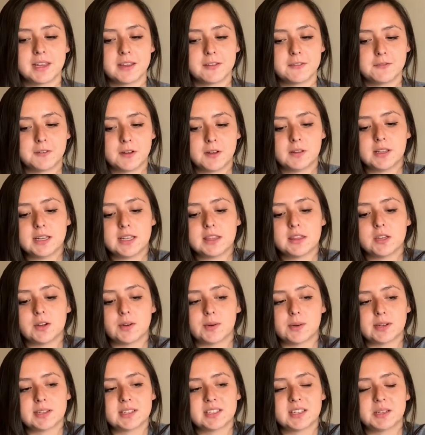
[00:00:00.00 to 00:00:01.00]
I felt like
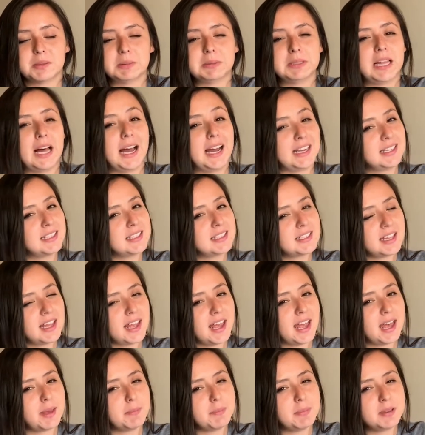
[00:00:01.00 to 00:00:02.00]
there were some lines that
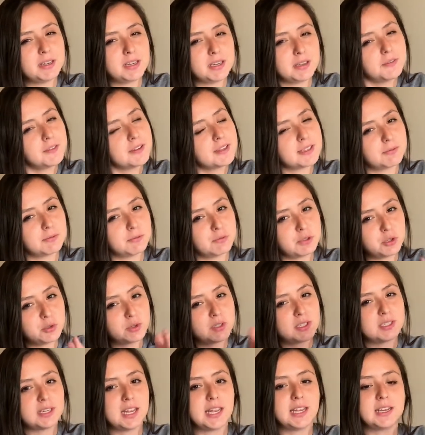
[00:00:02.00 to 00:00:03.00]
happened if you
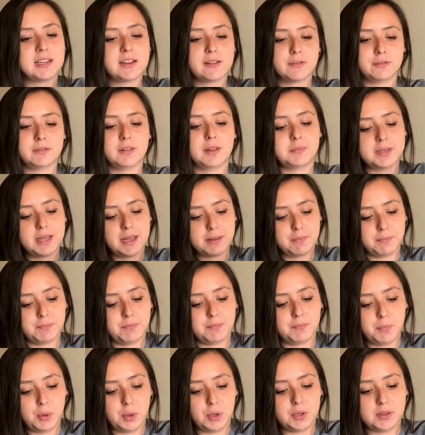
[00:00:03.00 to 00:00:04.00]
stained it, flipped it,
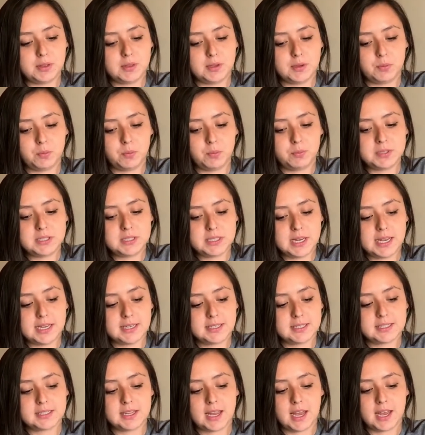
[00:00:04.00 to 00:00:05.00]
put the
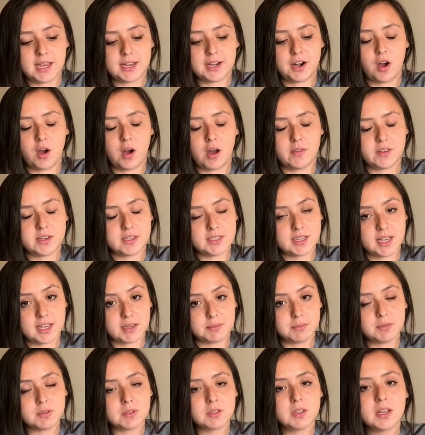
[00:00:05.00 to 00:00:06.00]
stained side on the
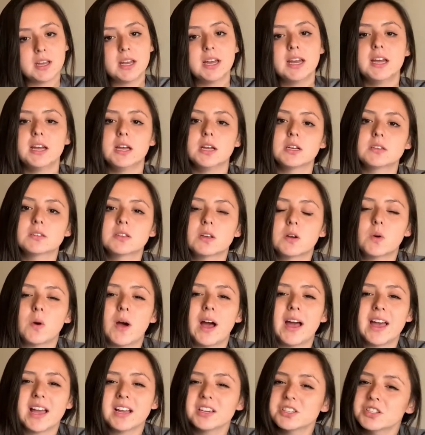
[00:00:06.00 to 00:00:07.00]
table. So
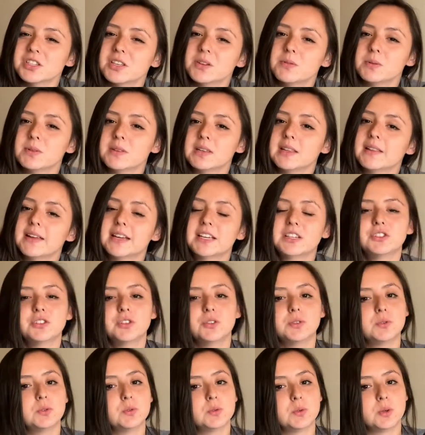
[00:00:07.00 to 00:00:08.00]
I actually really like
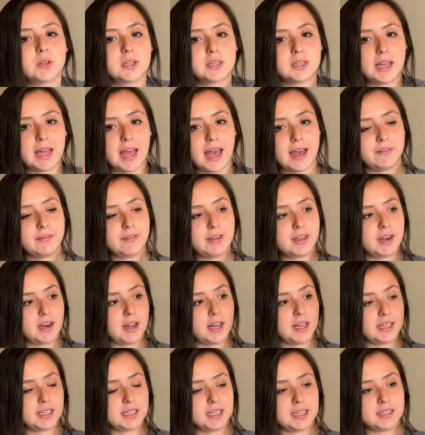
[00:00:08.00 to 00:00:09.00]
to have it
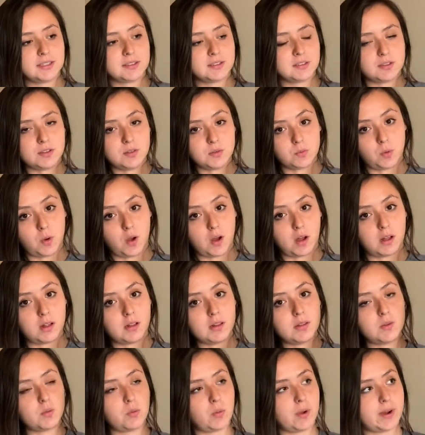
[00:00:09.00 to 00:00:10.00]
against the
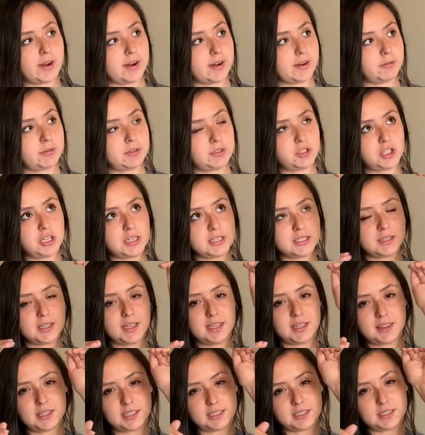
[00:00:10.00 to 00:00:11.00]
wall where it was just
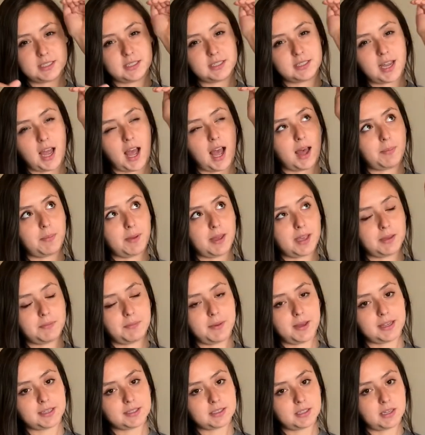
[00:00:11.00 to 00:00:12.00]
like the top
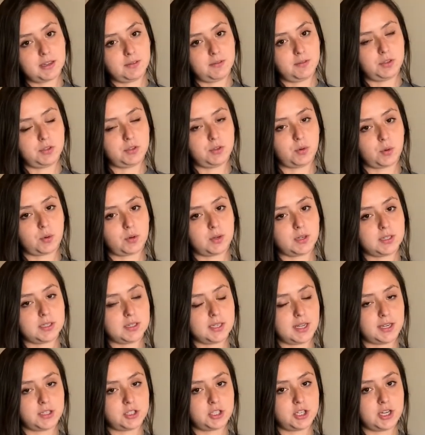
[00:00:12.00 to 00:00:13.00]
apex of the door
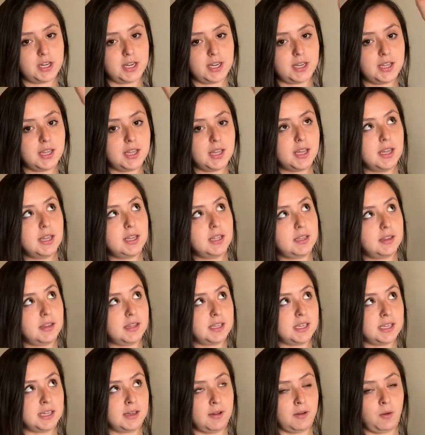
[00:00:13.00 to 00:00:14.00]
touching
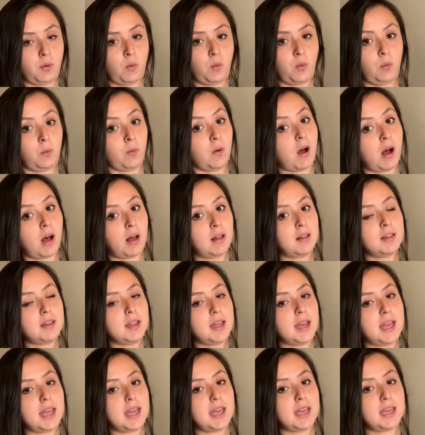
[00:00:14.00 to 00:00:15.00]
the
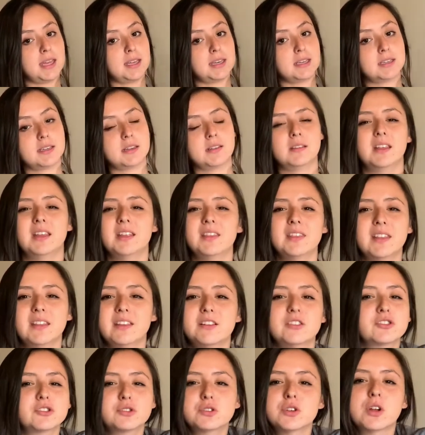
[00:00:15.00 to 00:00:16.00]
wall, and then
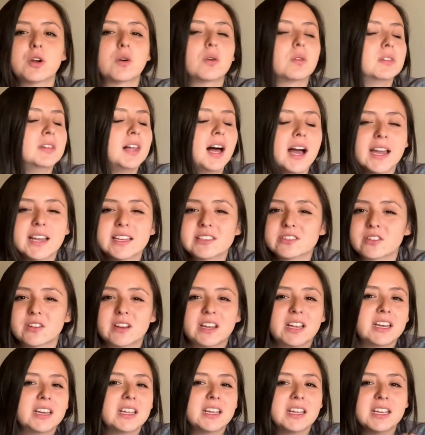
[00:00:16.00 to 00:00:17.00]
there's no lines or
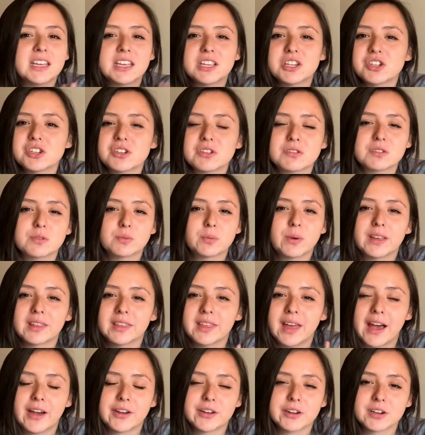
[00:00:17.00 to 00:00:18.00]
any issues
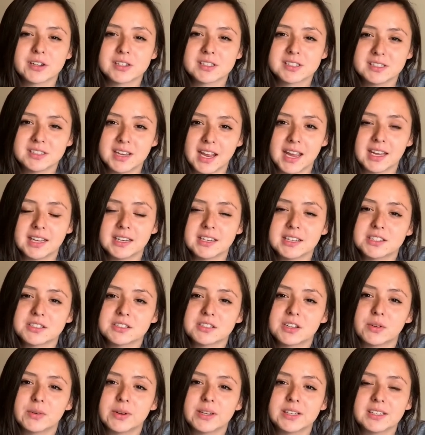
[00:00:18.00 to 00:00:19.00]
with how your stain
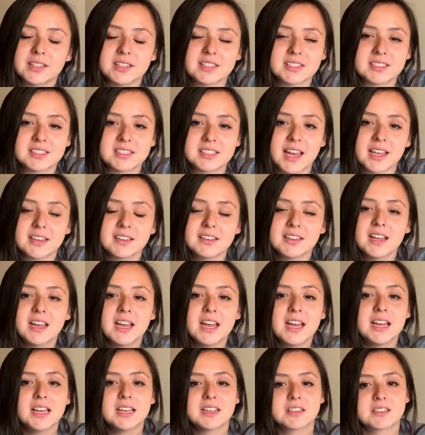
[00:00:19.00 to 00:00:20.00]
is going to set.
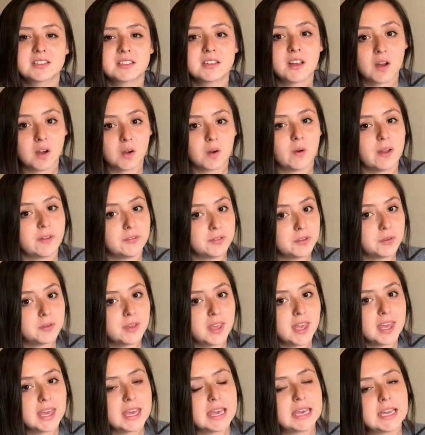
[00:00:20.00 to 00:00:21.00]
So if you
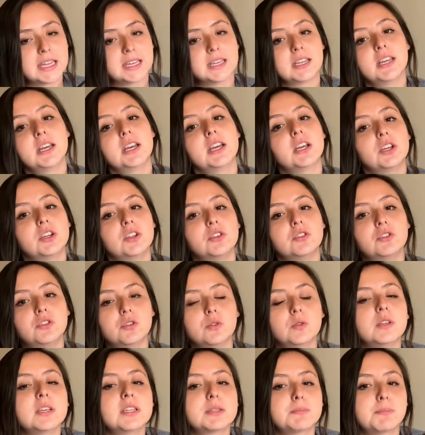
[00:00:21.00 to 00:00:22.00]
can,
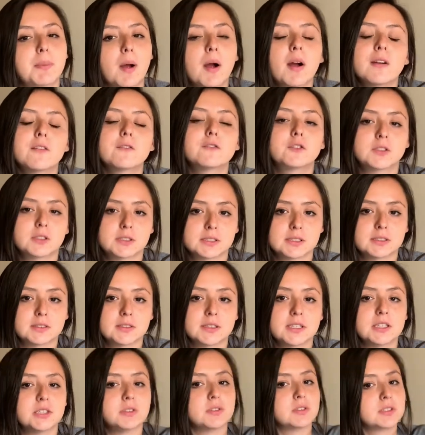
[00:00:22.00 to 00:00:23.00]
do this part
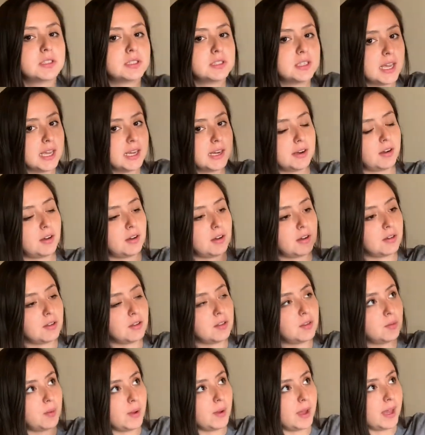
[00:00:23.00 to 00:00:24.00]
vertically. You stain all
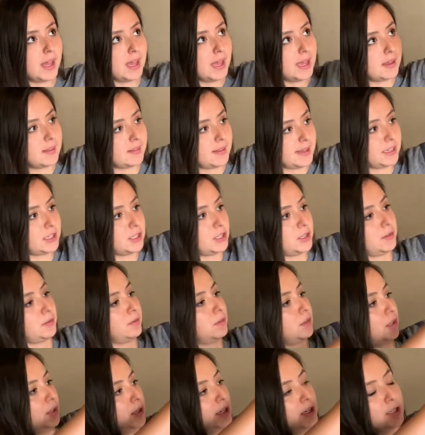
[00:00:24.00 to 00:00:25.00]
the way, like
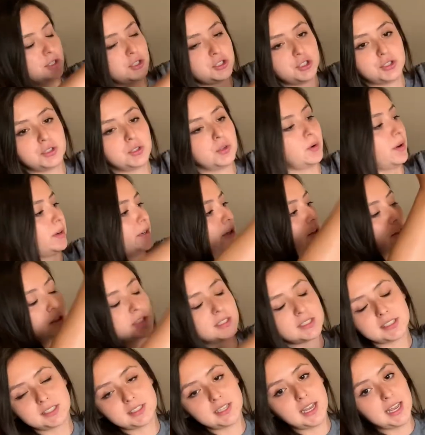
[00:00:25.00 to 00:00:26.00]
here's your door, you're
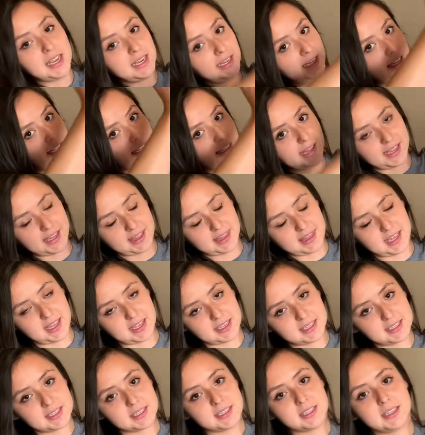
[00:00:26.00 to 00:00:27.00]
just staining it like
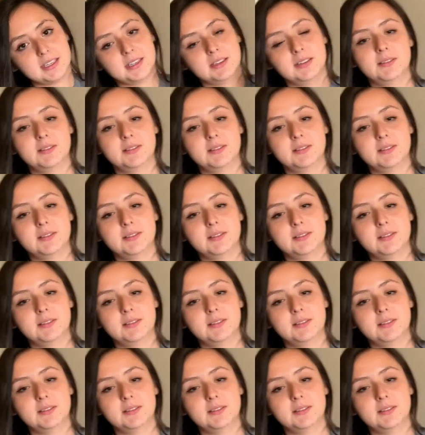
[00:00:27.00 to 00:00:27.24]
this.